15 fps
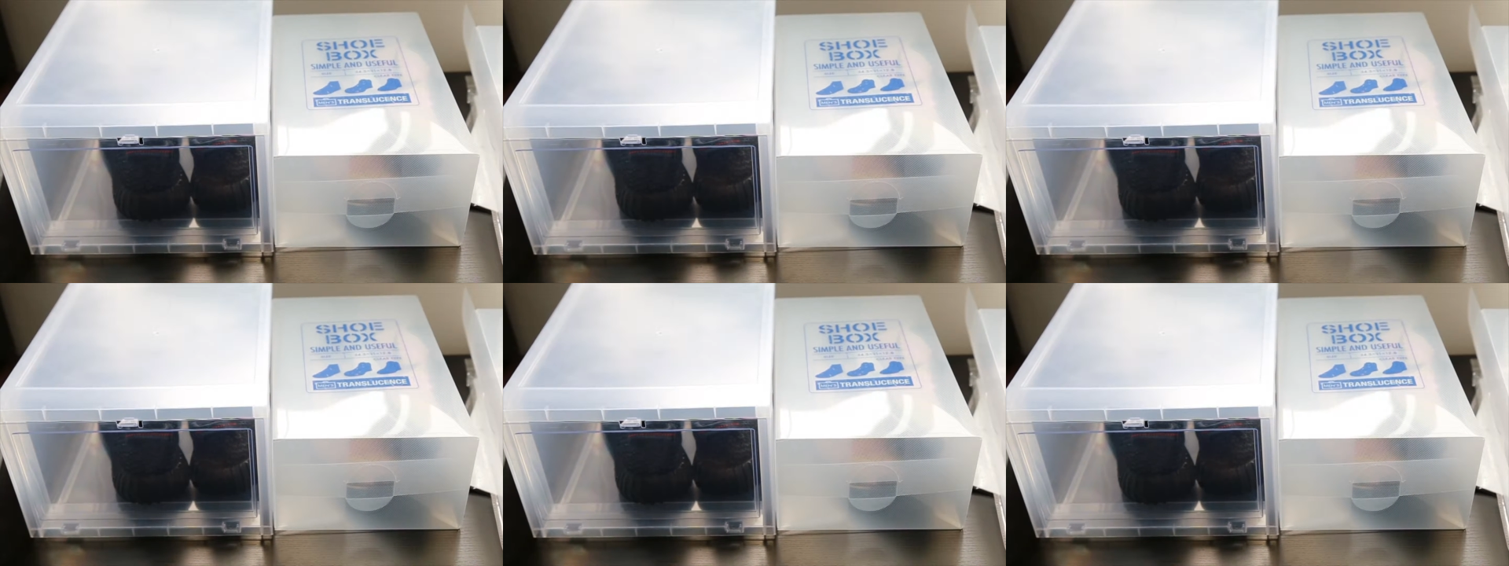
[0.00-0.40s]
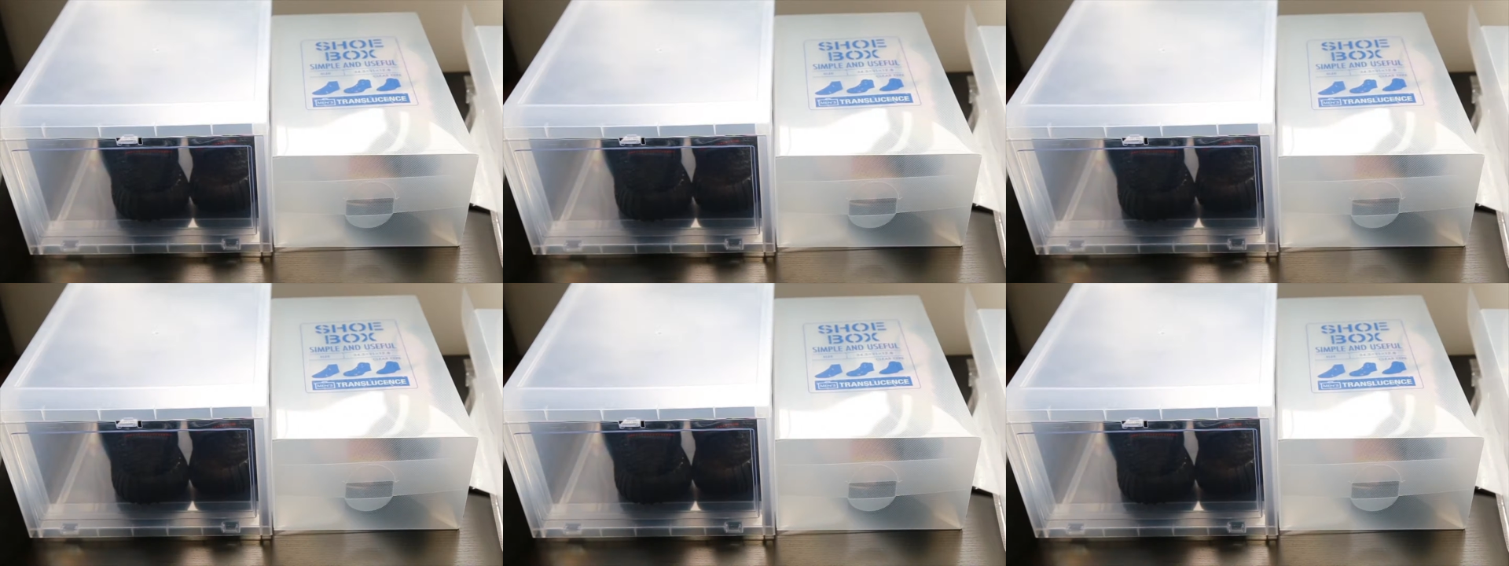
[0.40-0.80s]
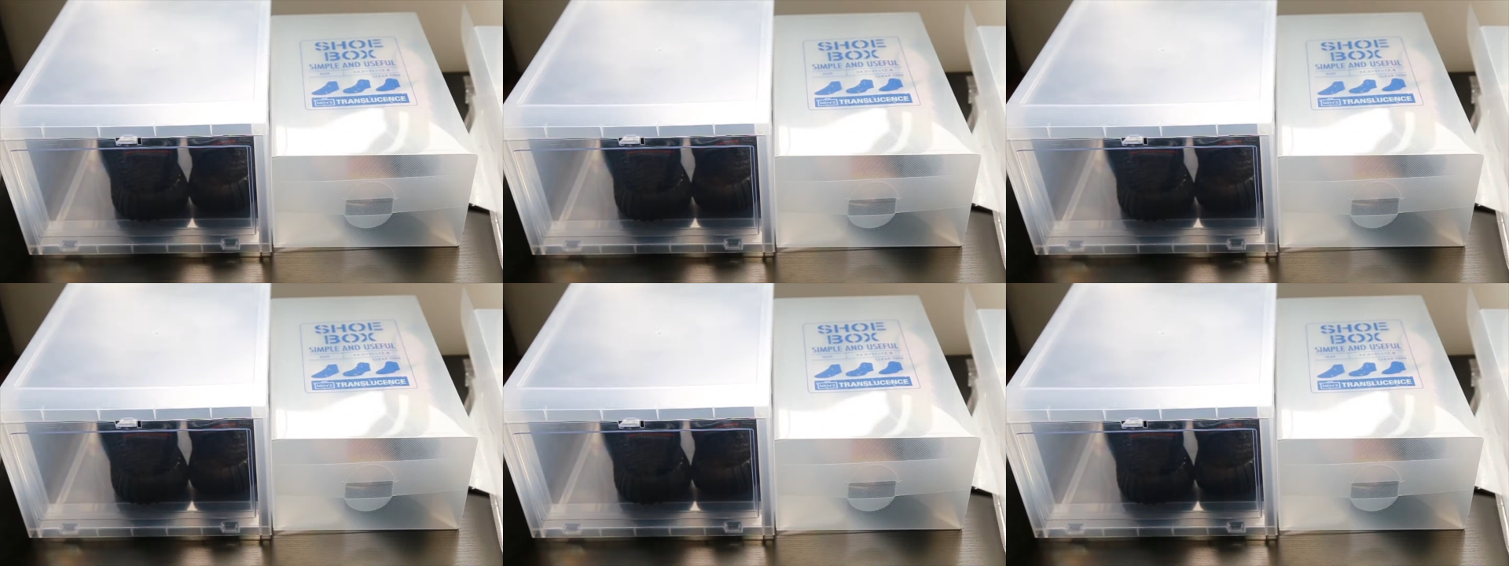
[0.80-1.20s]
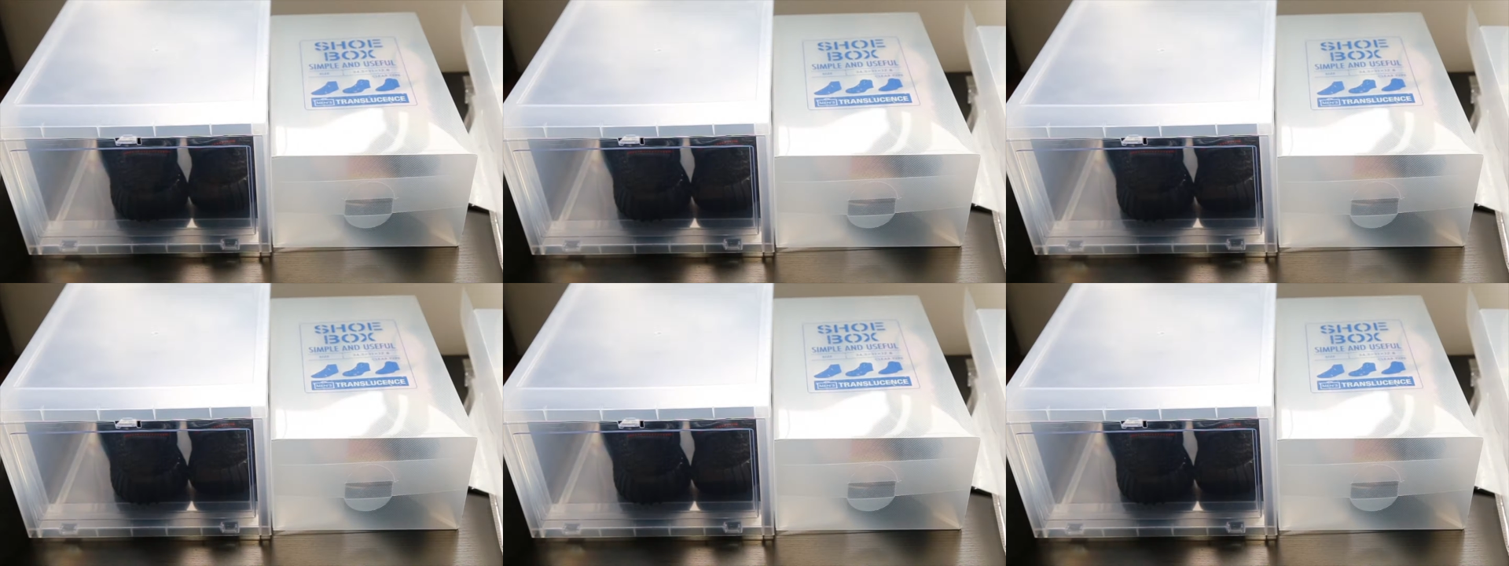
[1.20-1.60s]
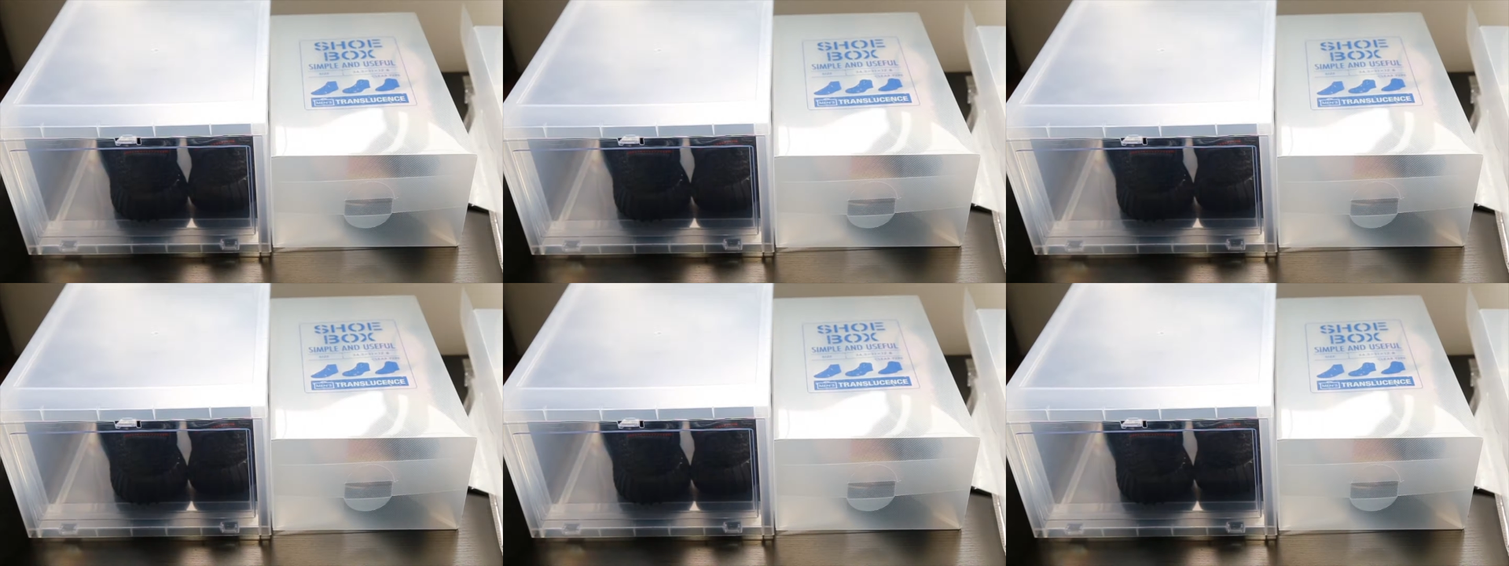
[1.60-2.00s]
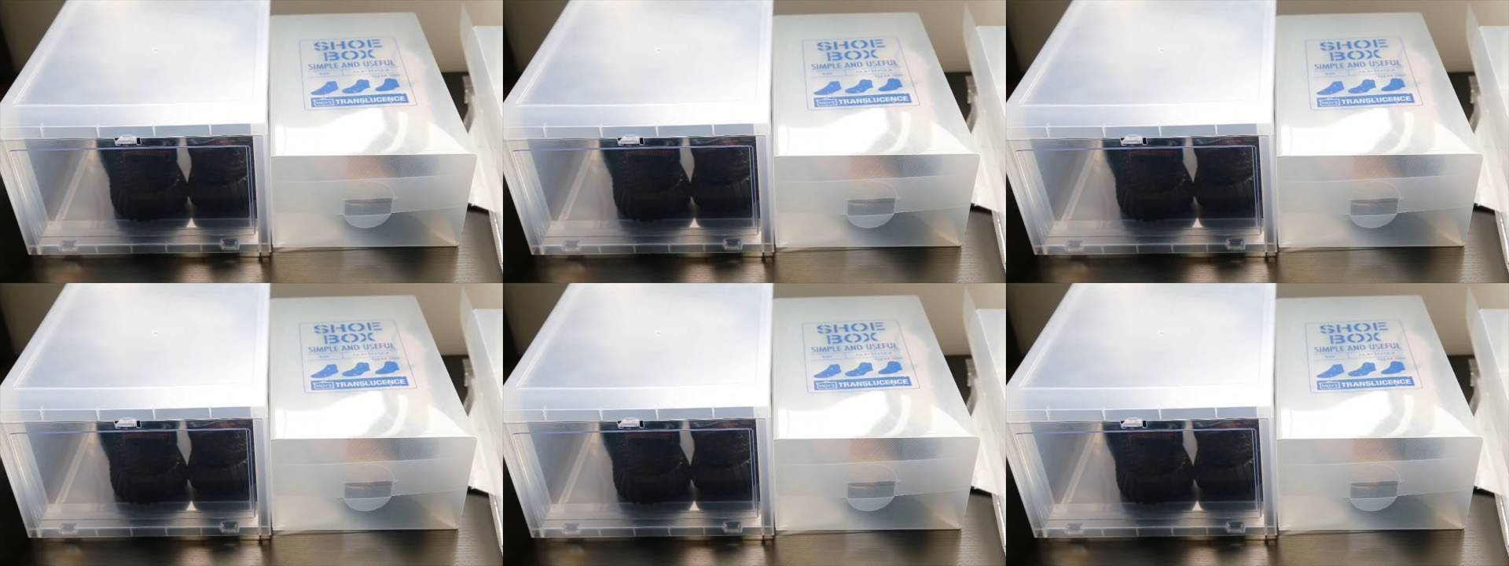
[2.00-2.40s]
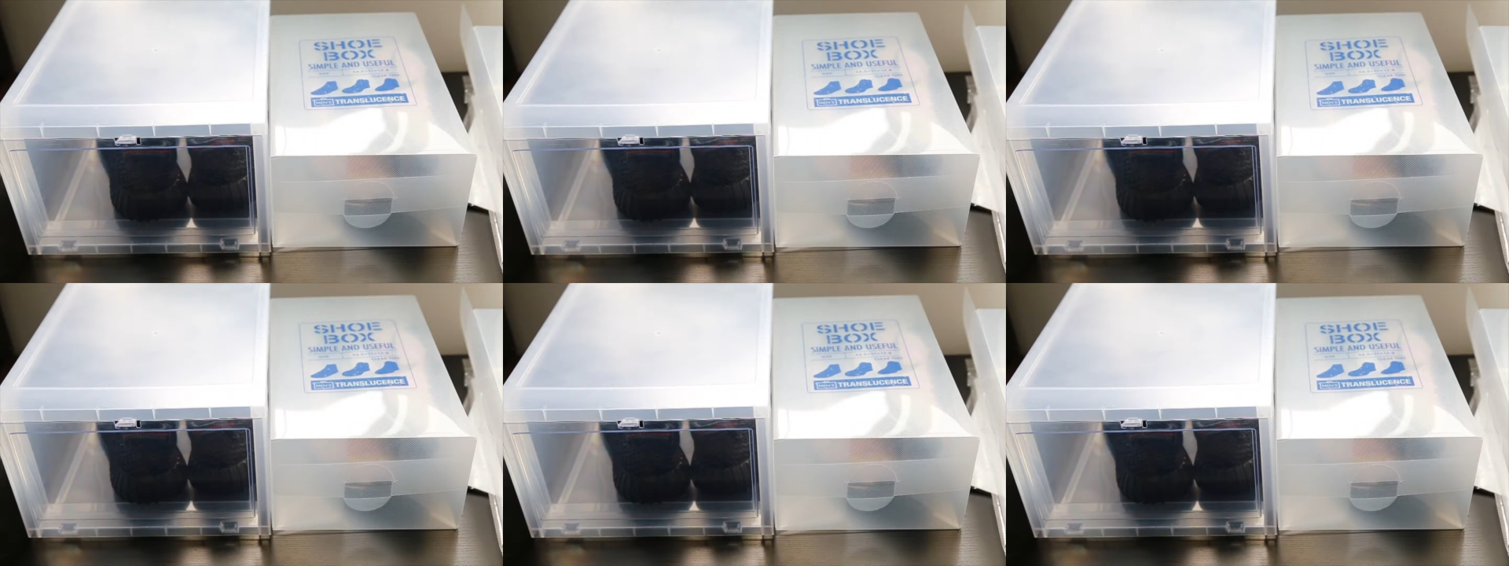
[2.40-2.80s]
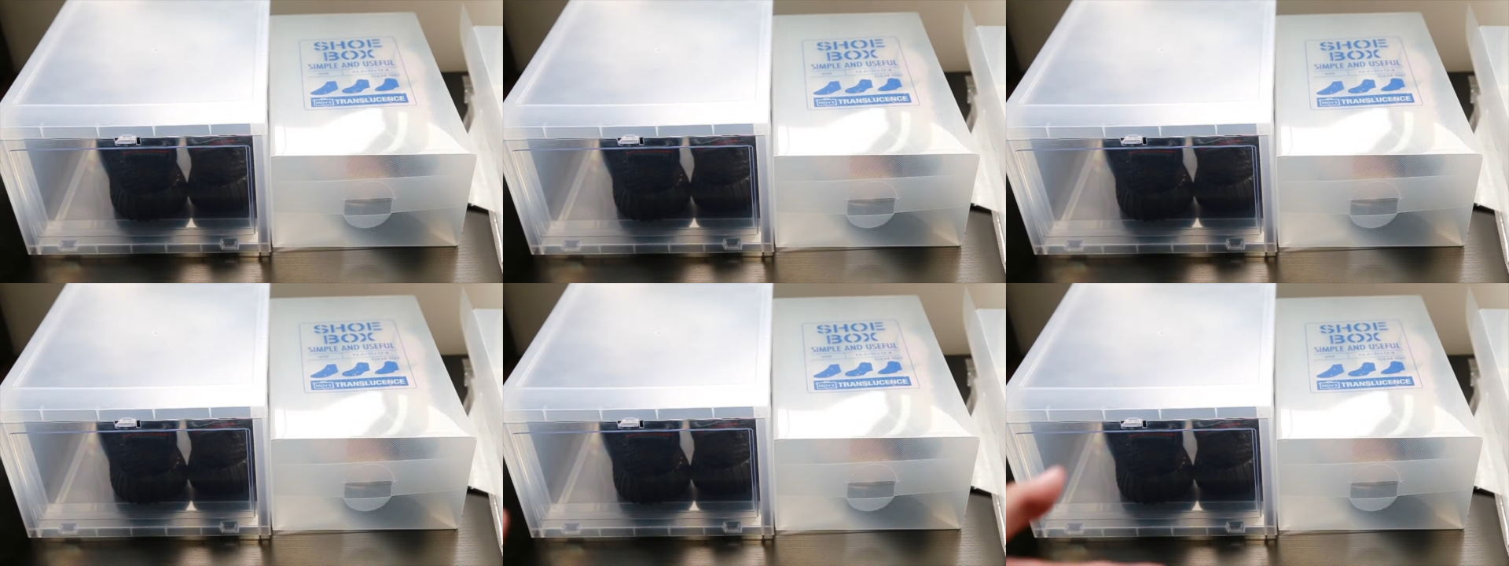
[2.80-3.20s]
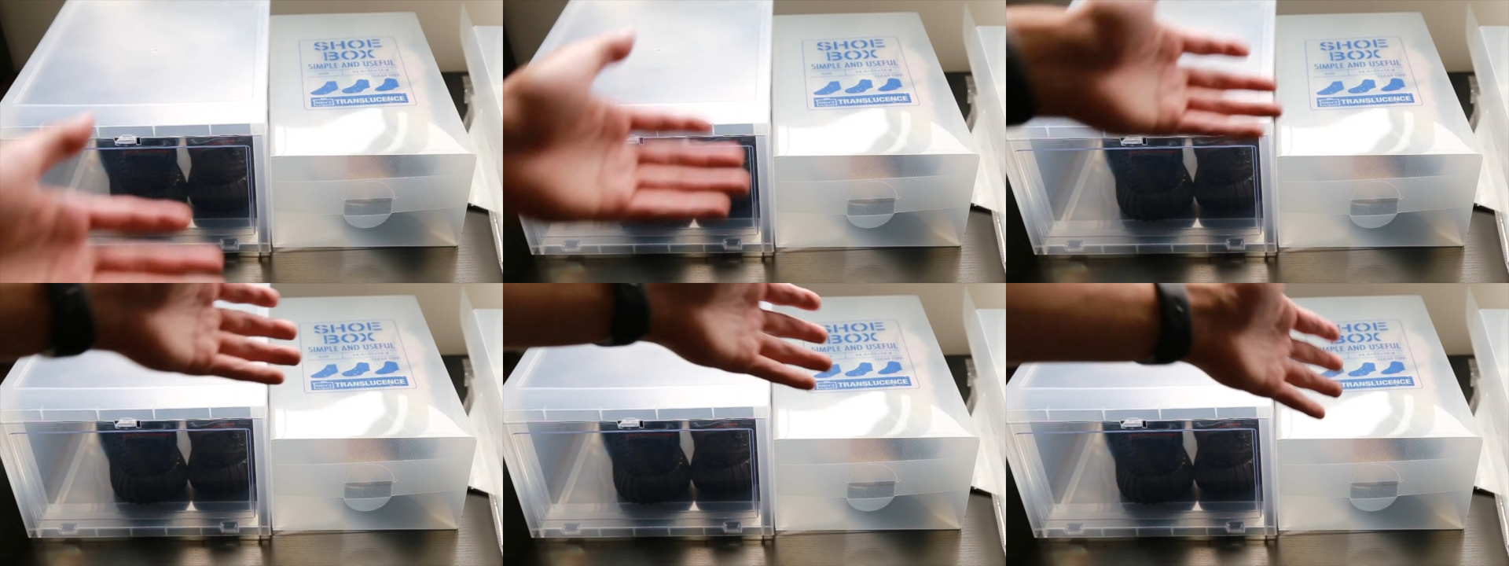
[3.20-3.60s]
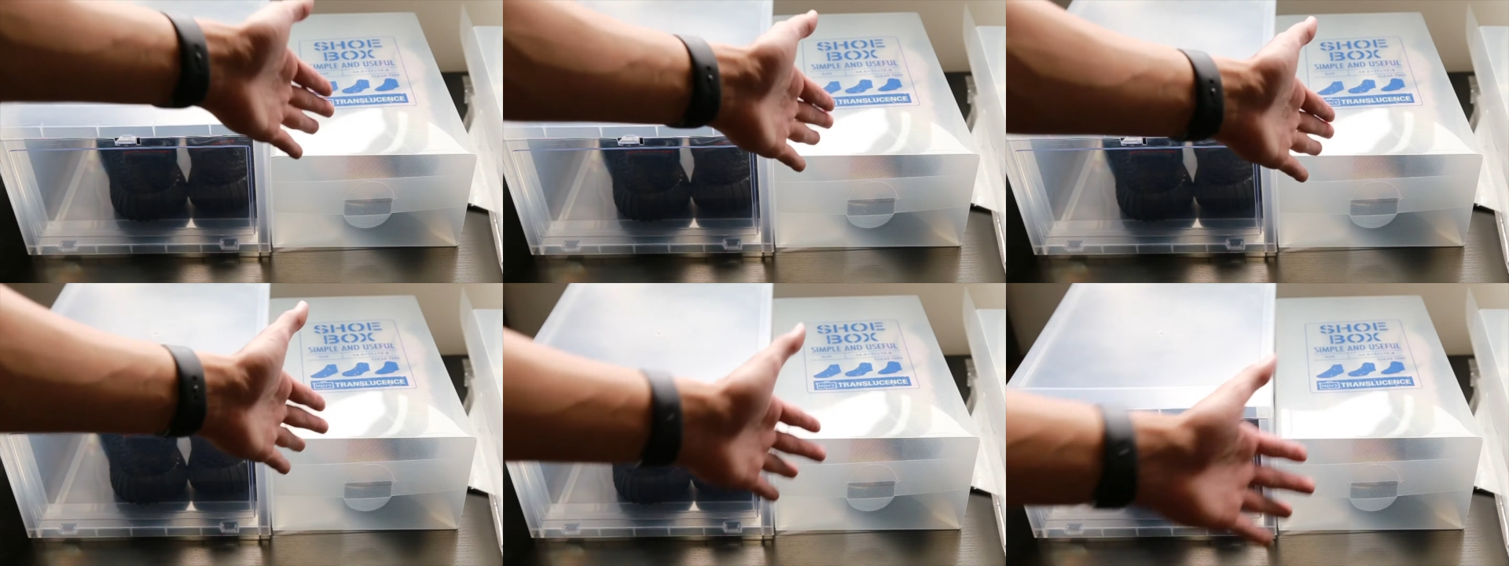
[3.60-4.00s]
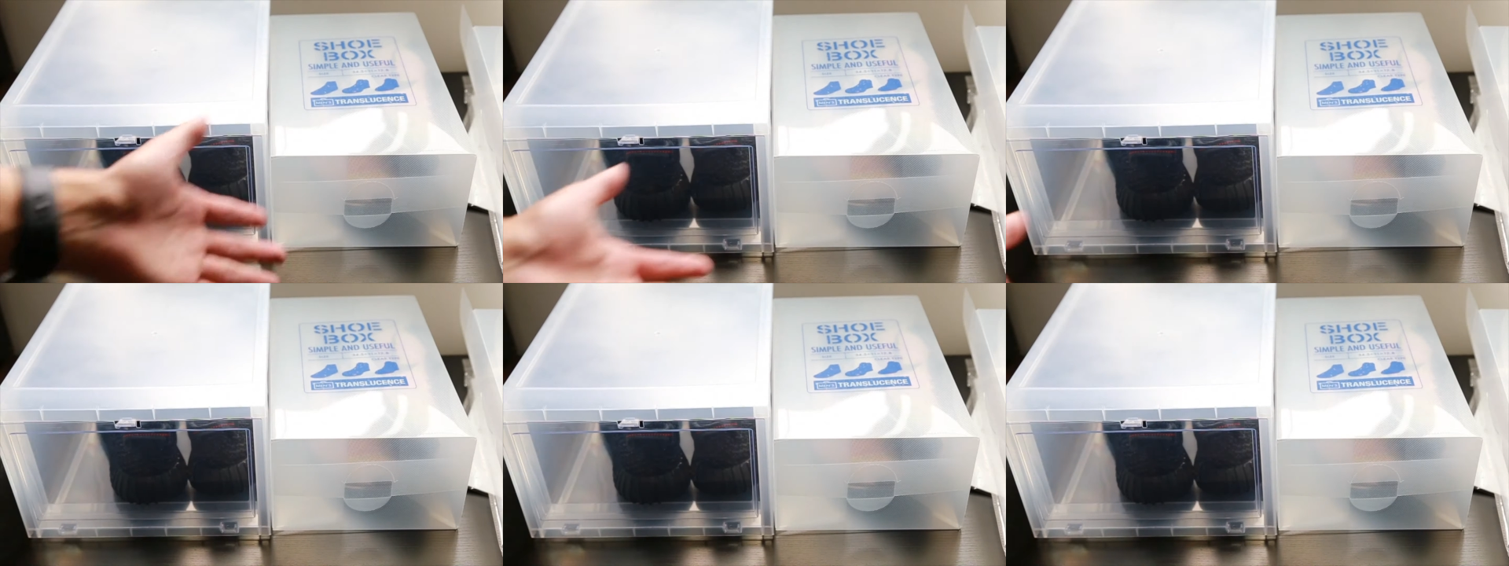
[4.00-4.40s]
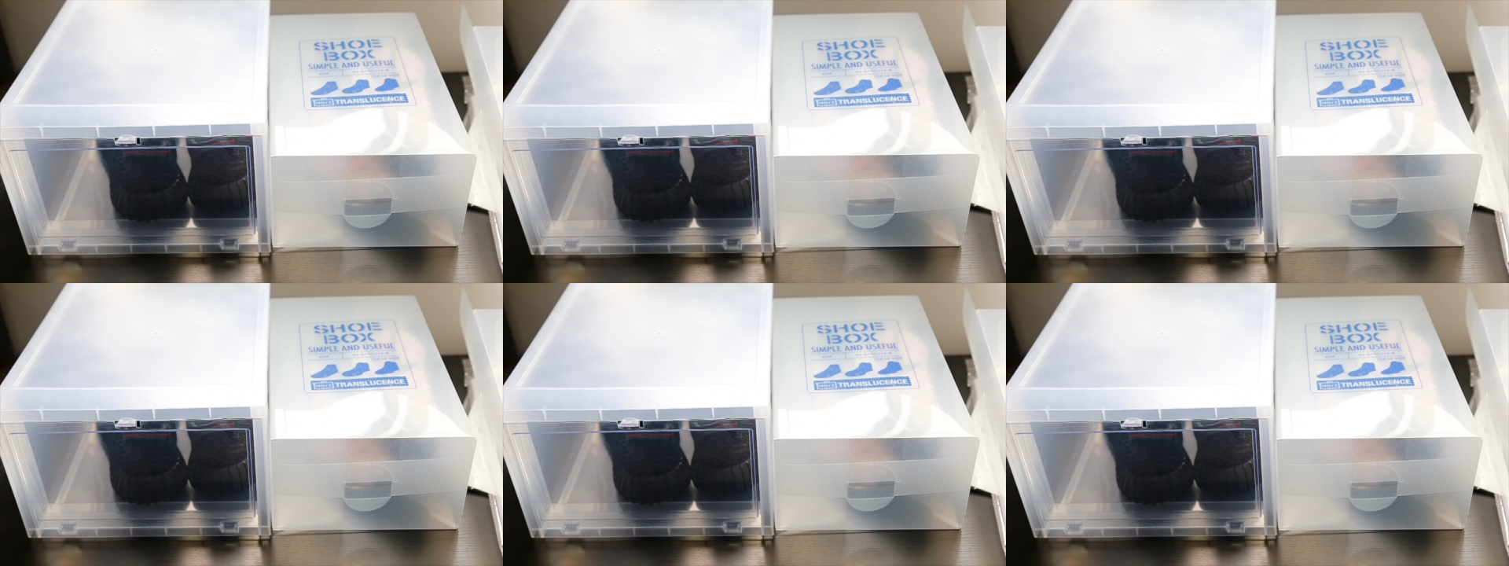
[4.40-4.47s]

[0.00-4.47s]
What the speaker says: [unreadable: no face in view]